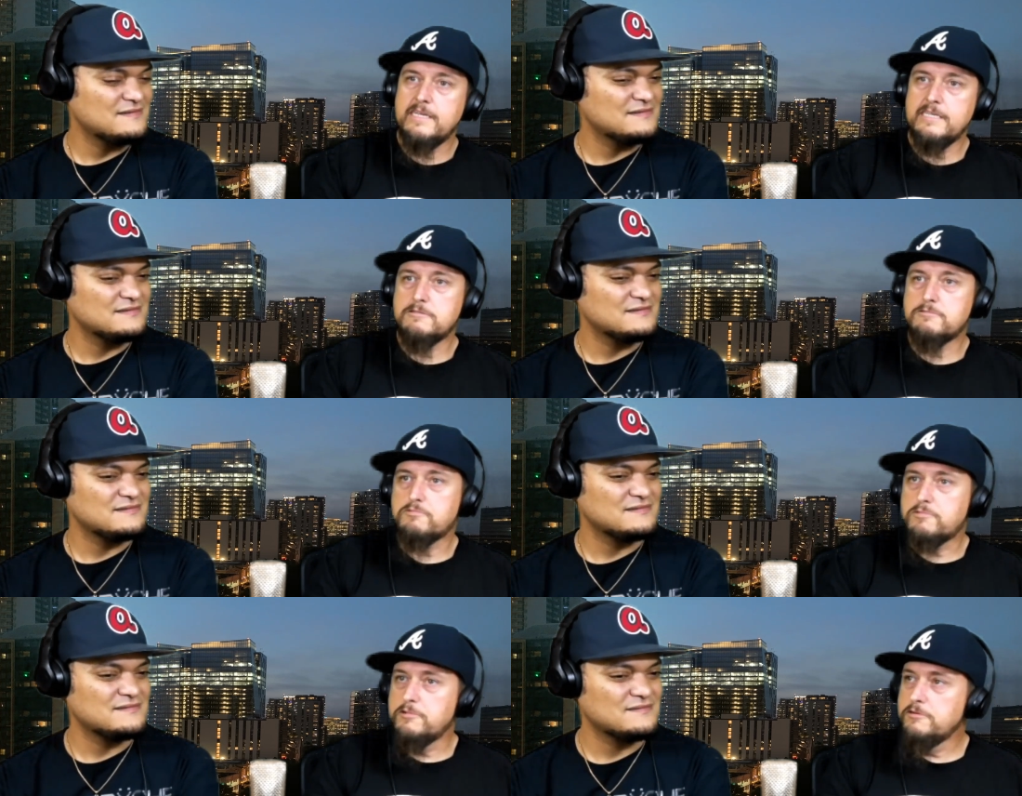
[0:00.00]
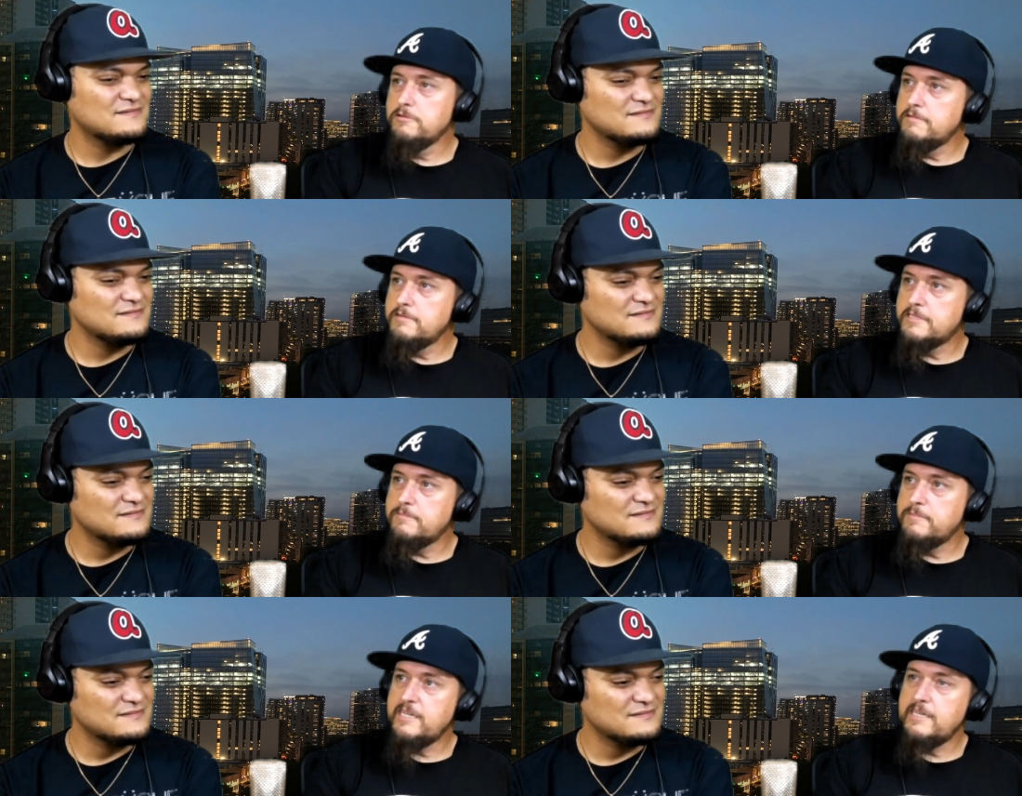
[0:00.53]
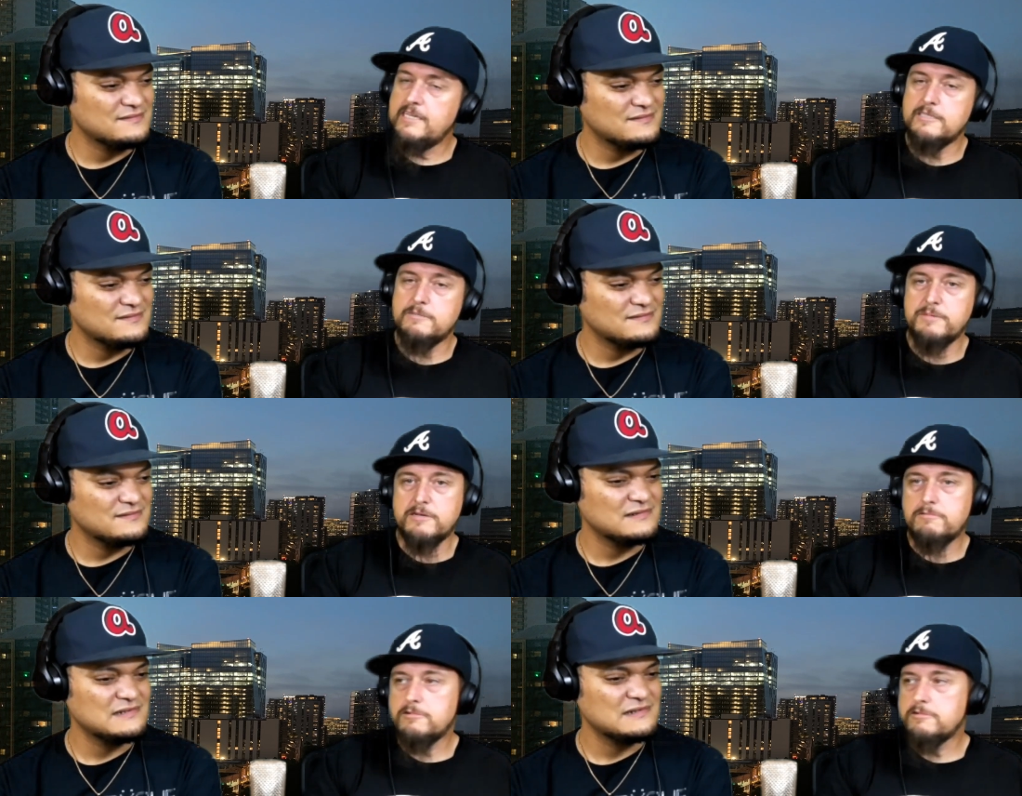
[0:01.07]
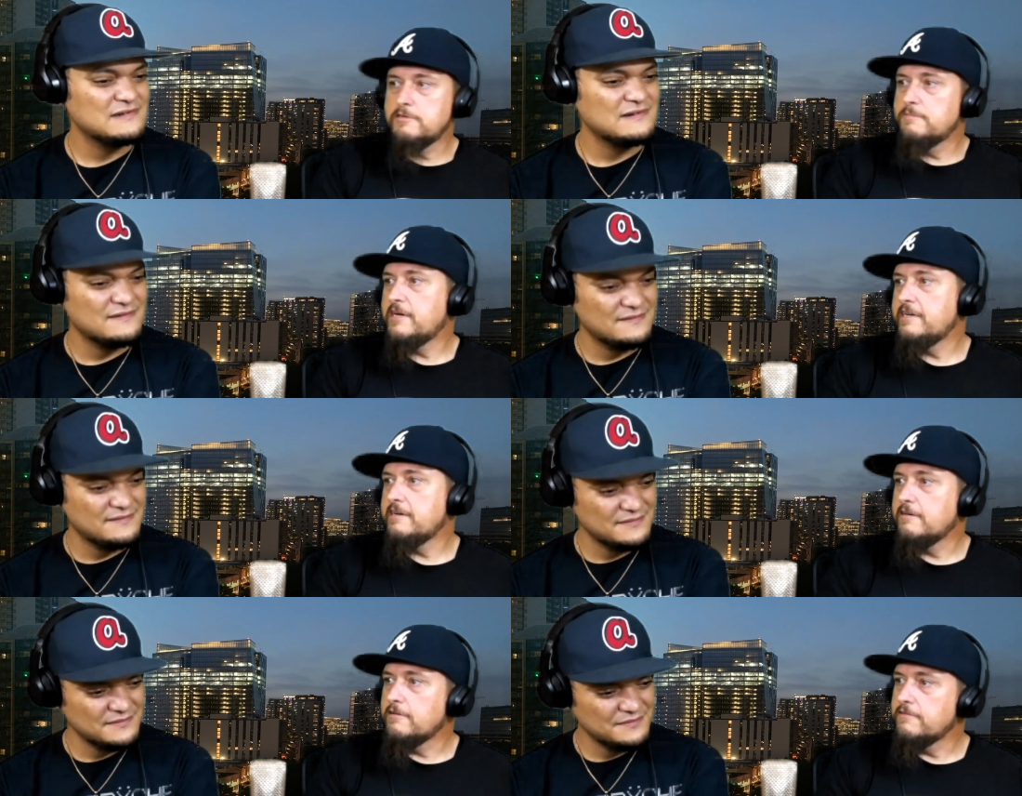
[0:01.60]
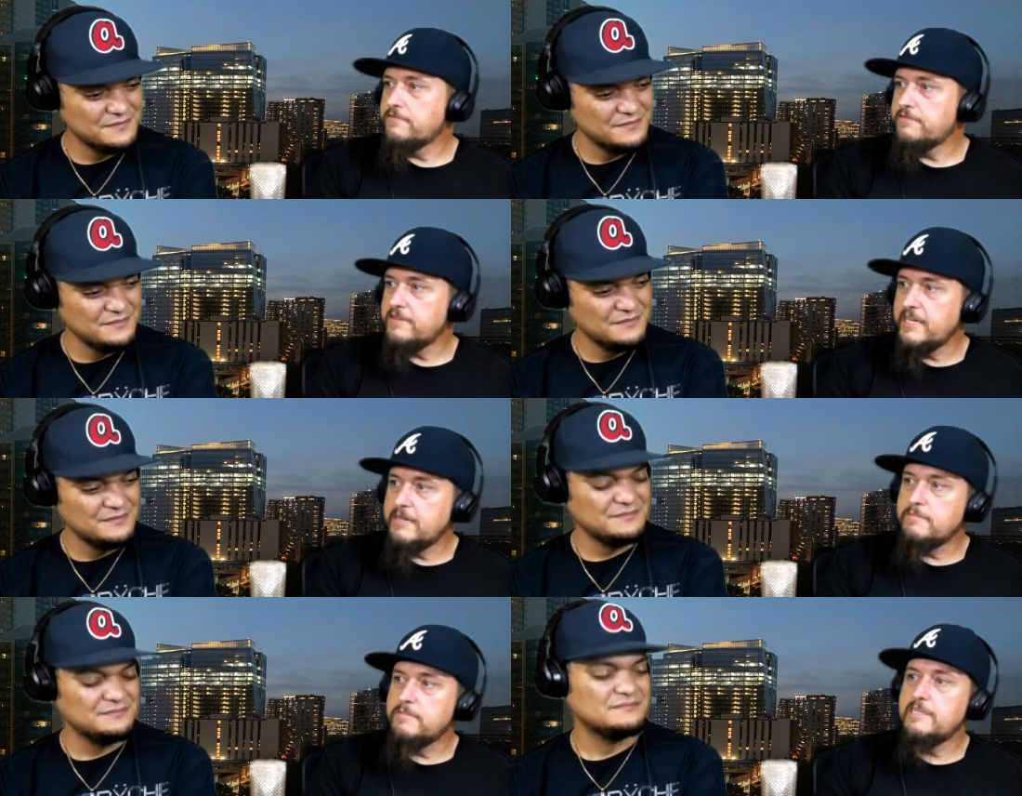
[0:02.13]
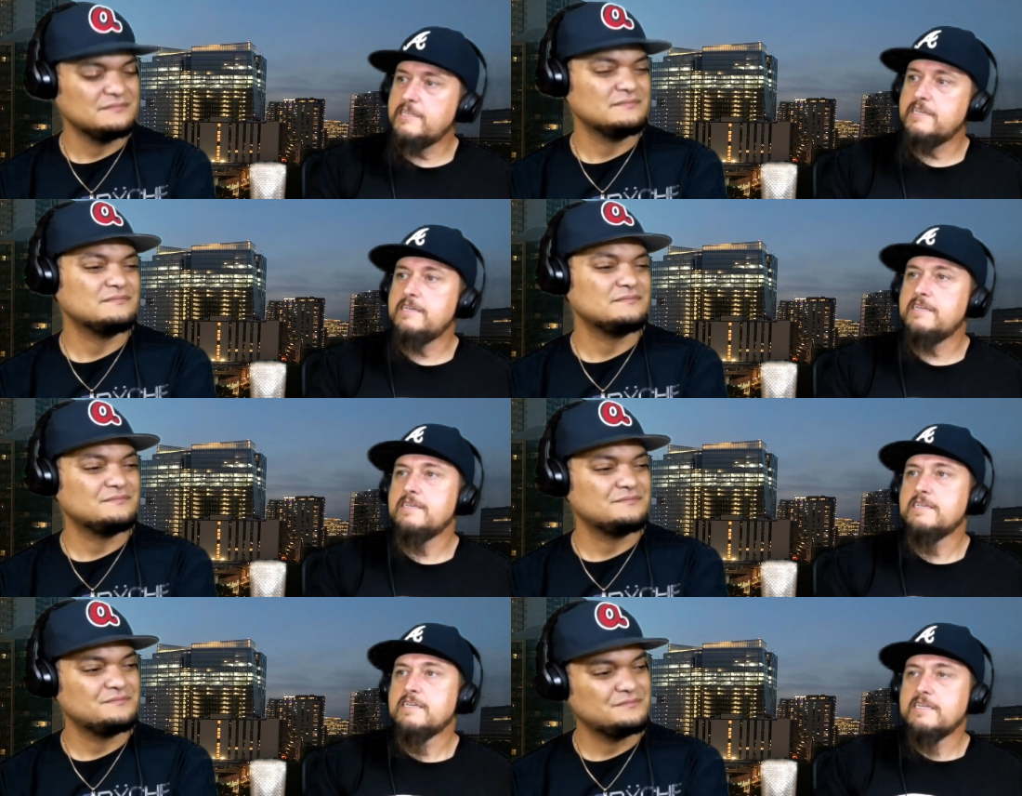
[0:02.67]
Speaker 1: He's rude to me. He's been rude to my whole family.